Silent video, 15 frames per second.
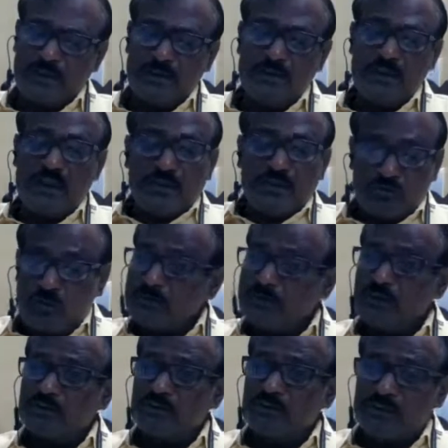Subsection
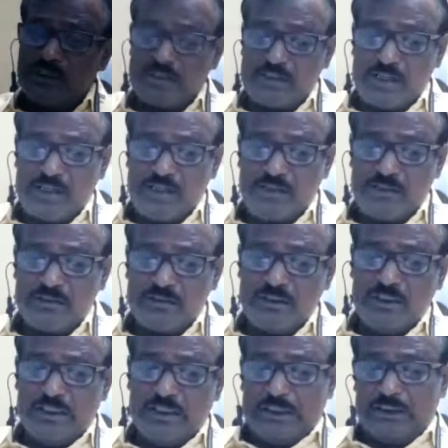3 says,
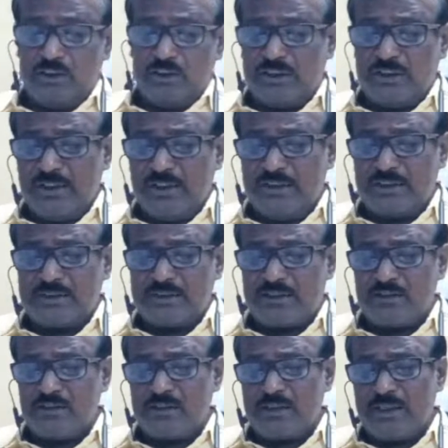nothing in this section
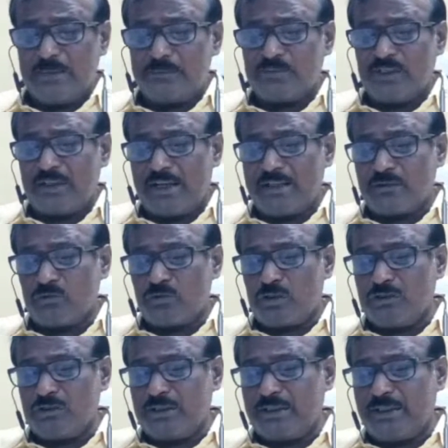gives a right to cause the
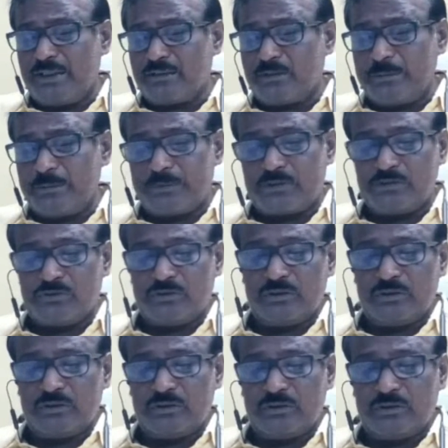death of a person
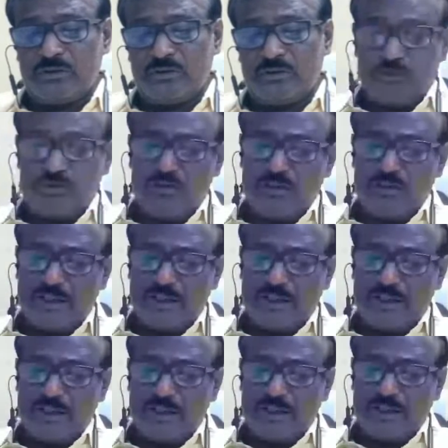who is not accused of an
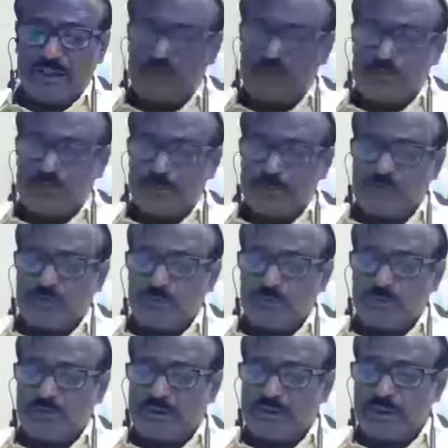offence punishable with the
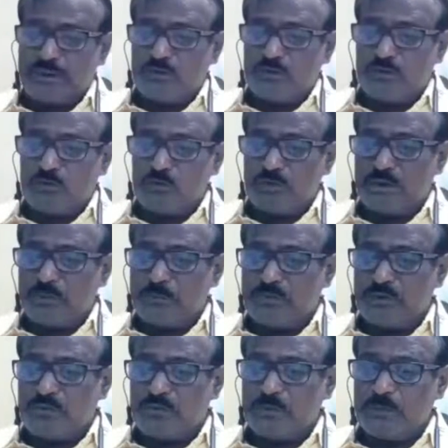death or with
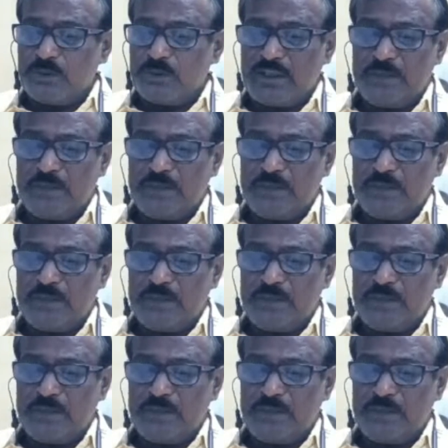imprisonment for life.